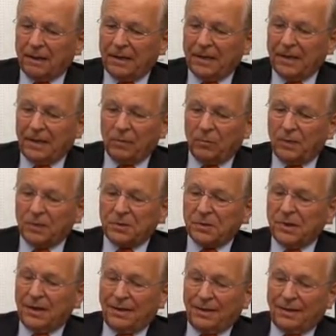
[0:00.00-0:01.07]
In other
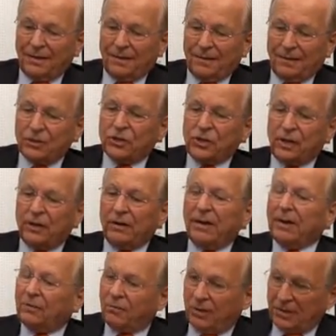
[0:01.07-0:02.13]
words, the shared
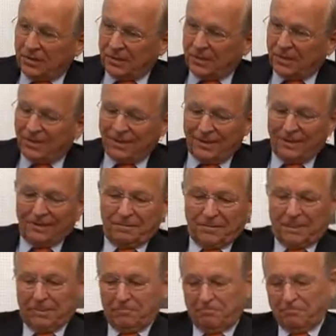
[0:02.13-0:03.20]
interest,
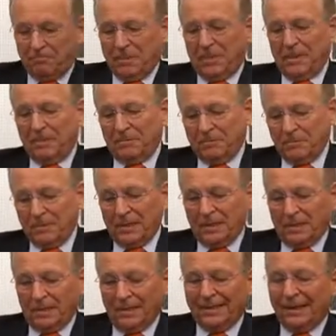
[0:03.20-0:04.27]
the
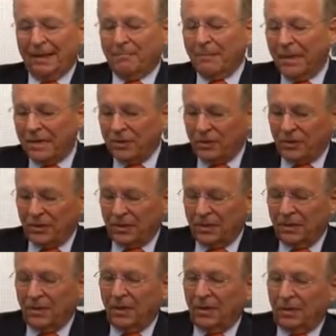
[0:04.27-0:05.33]

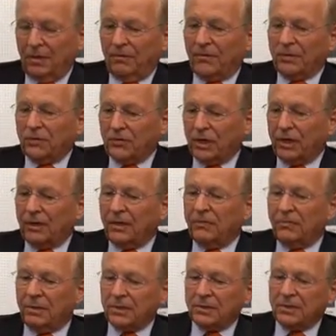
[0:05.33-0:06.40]
dimension of the shared
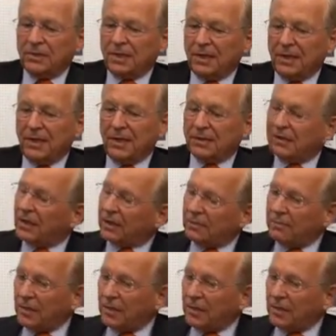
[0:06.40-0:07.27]
interest has not